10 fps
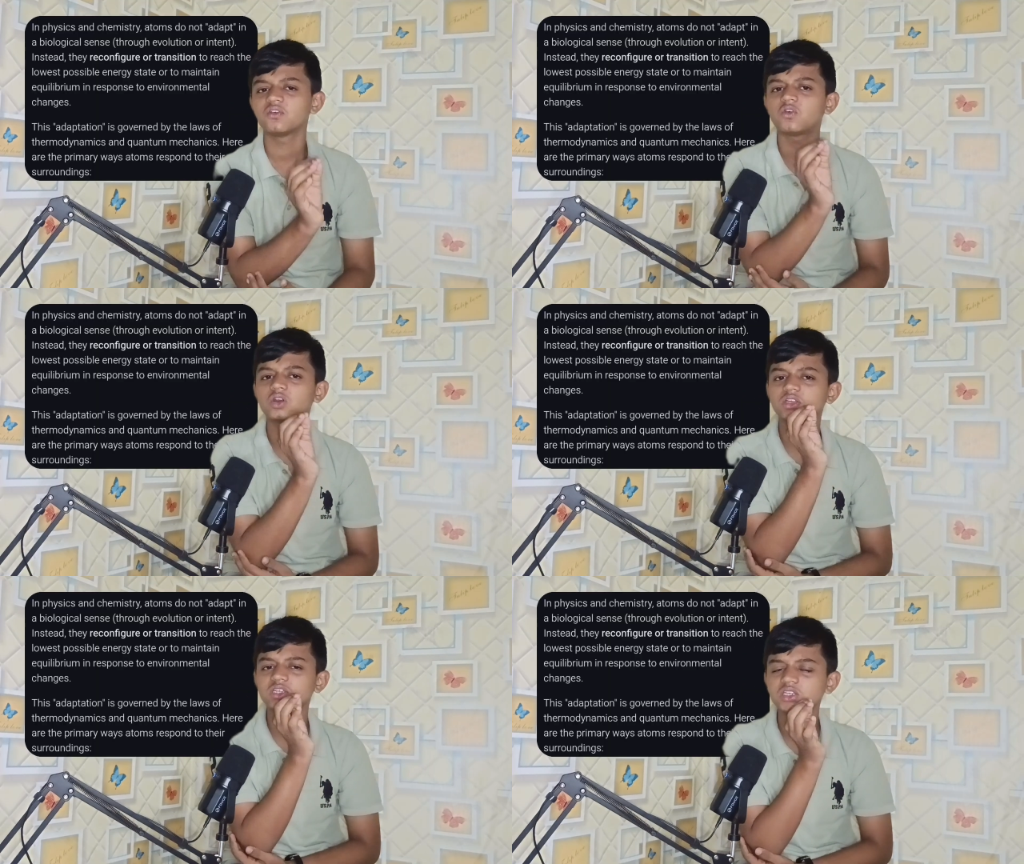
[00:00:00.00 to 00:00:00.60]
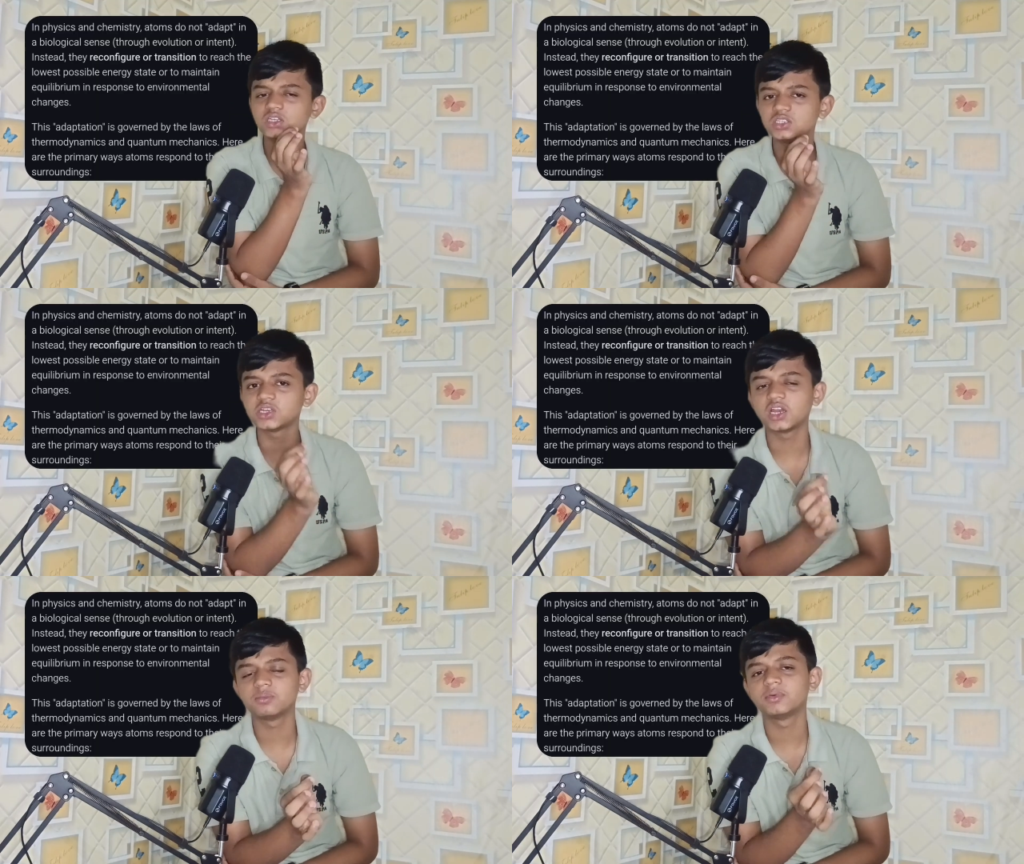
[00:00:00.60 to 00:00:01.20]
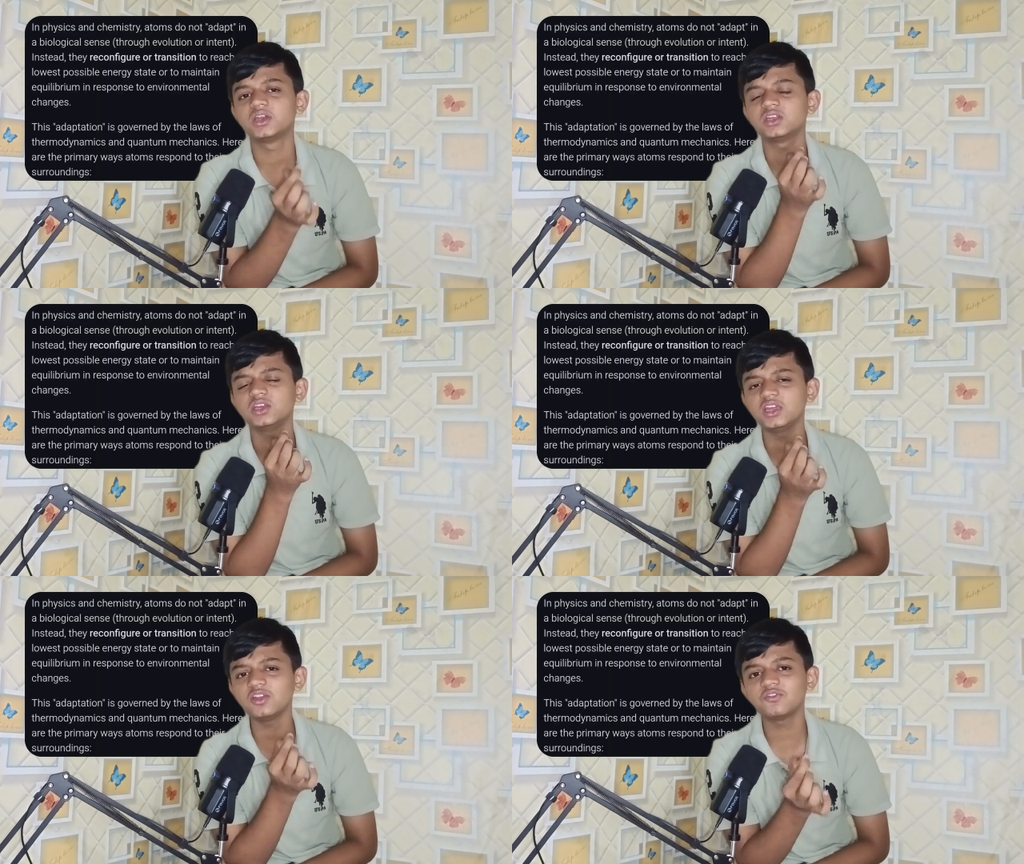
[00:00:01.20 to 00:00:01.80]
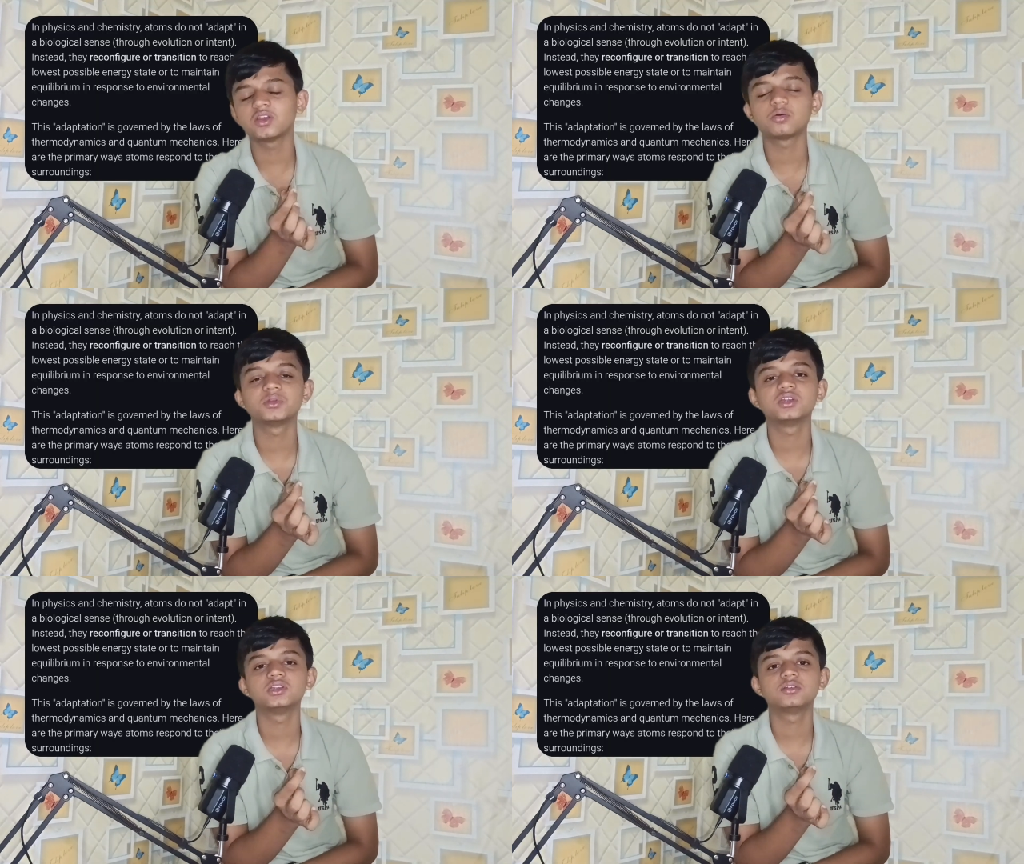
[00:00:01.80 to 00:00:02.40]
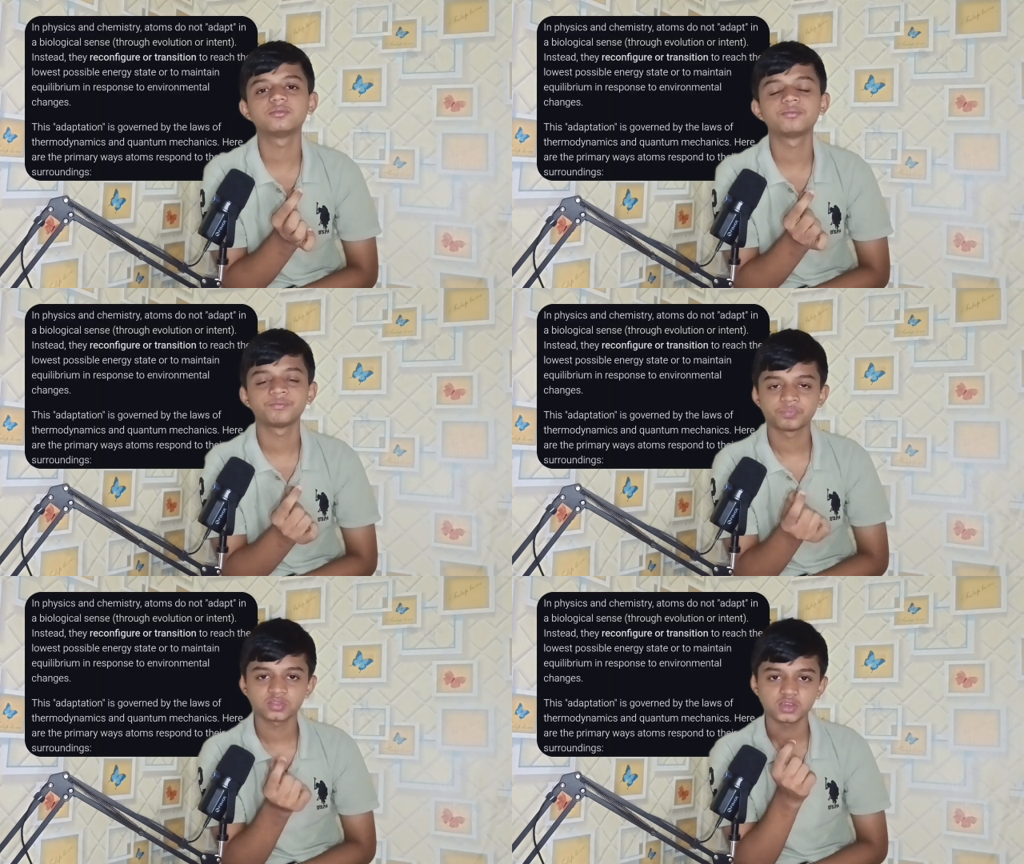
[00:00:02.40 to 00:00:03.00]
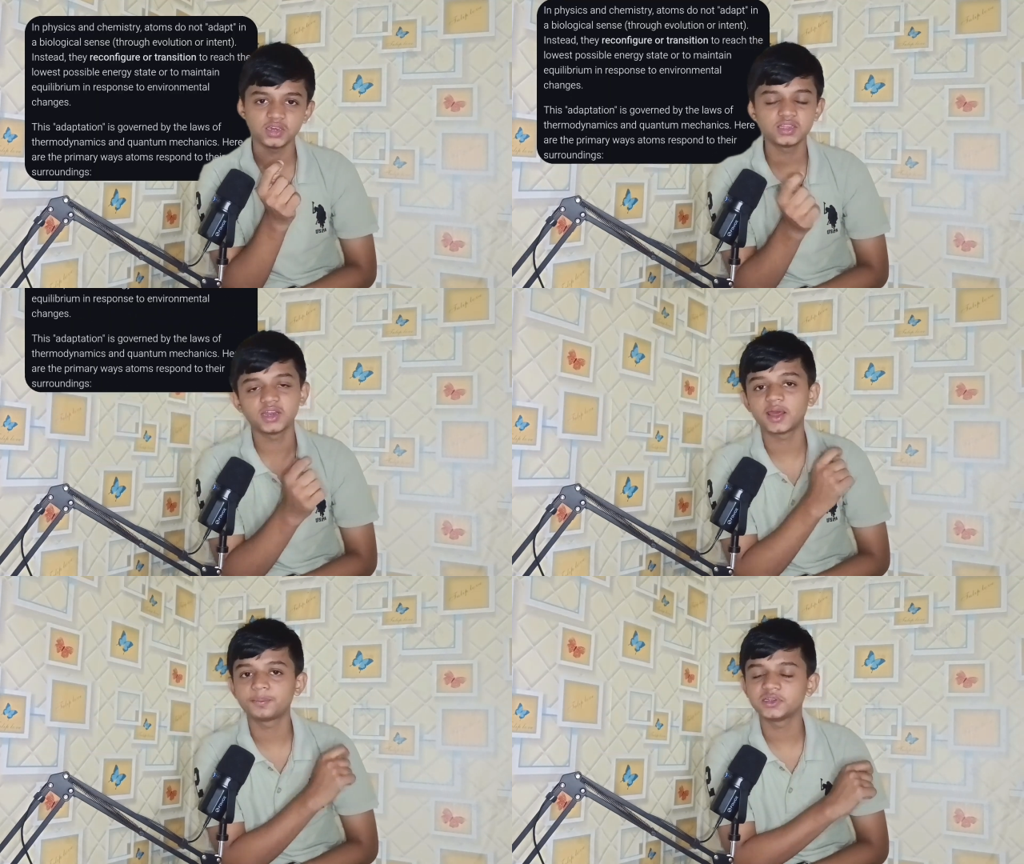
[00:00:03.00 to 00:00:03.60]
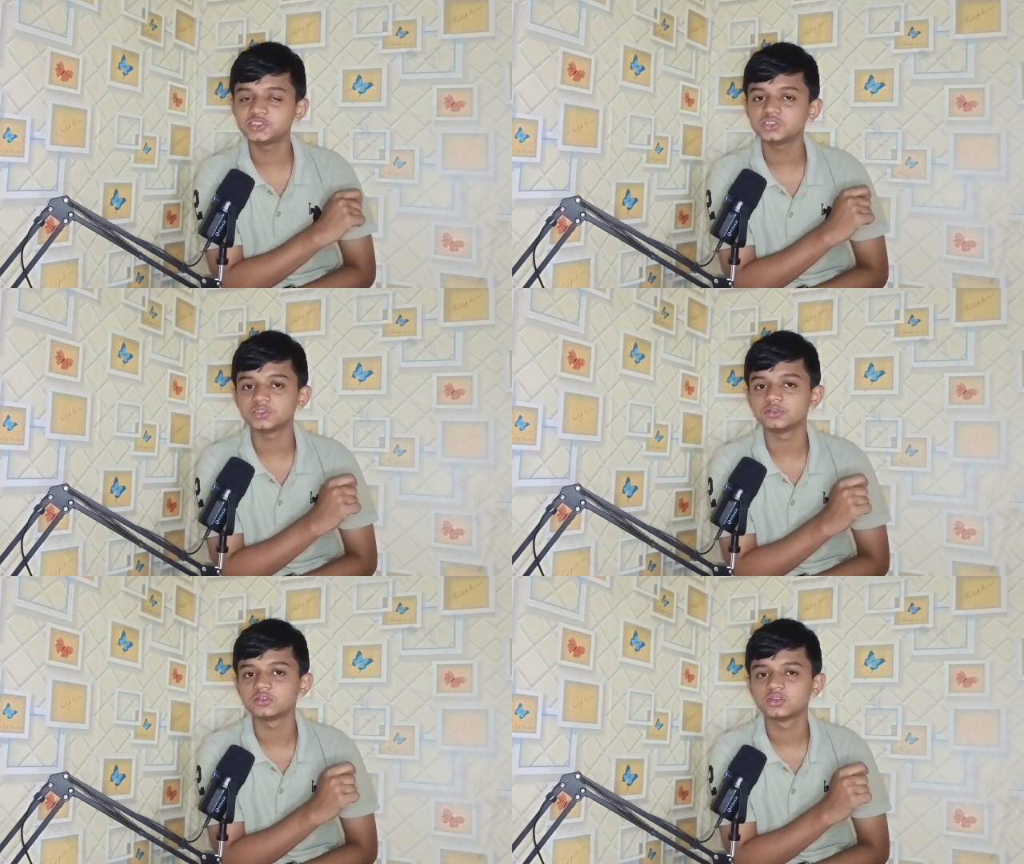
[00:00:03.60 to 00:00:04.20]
for each element, each phenomenon is adaptation.